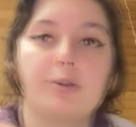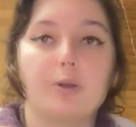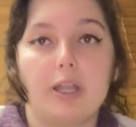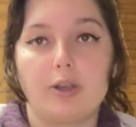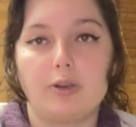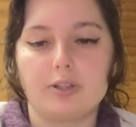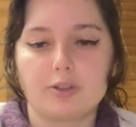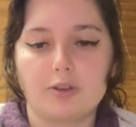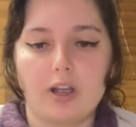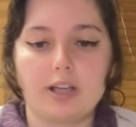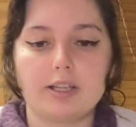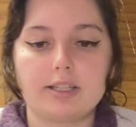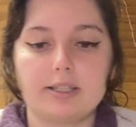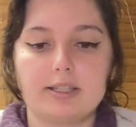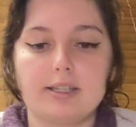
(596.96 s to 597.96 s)
through a
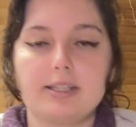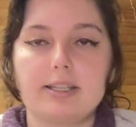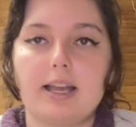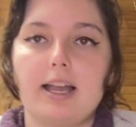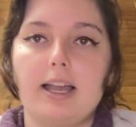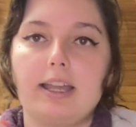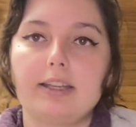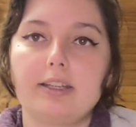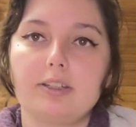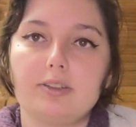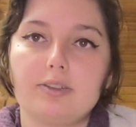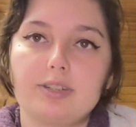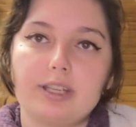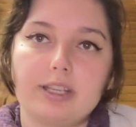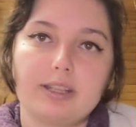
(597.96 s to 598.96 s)
crisscross design
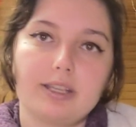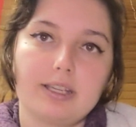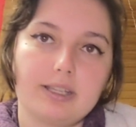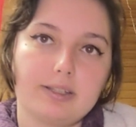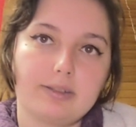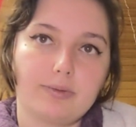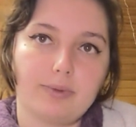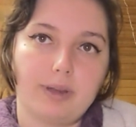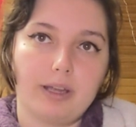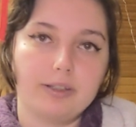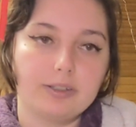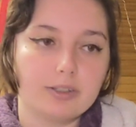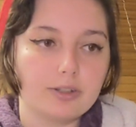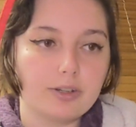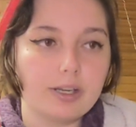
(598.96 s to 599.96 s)
using these
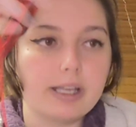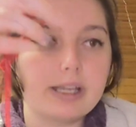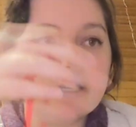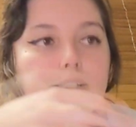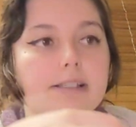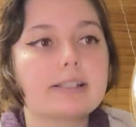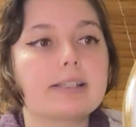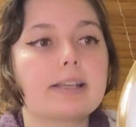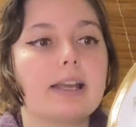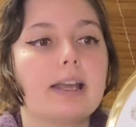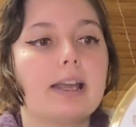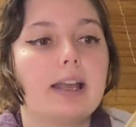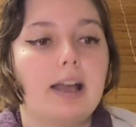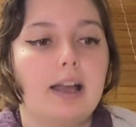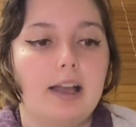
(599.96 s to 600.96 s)
red strings.
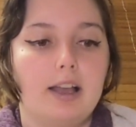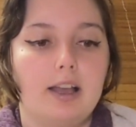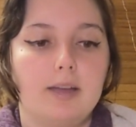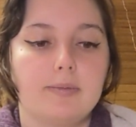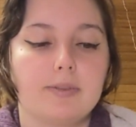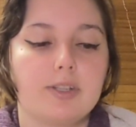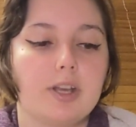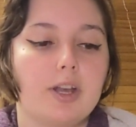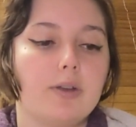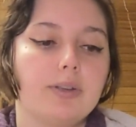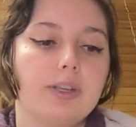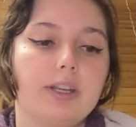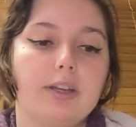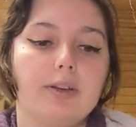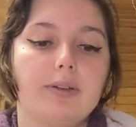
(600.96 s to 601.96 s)
So,
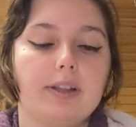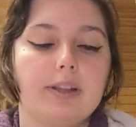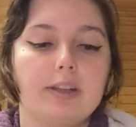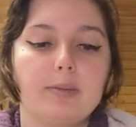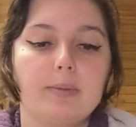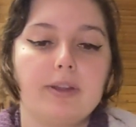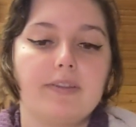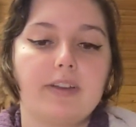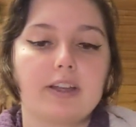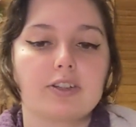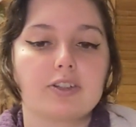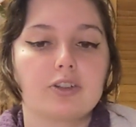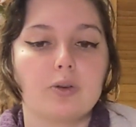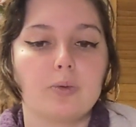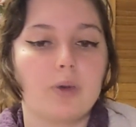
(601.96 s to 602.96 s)
you know, a little bit of
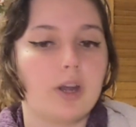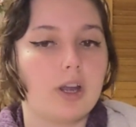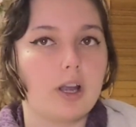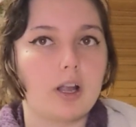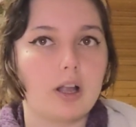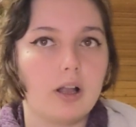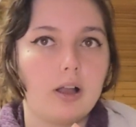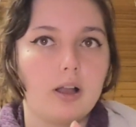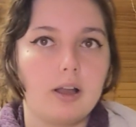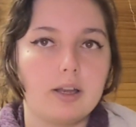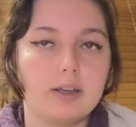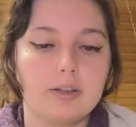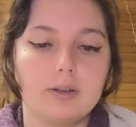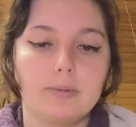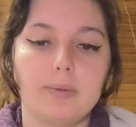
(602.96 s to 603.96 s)
extra work
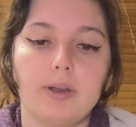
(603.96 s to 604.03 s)
on your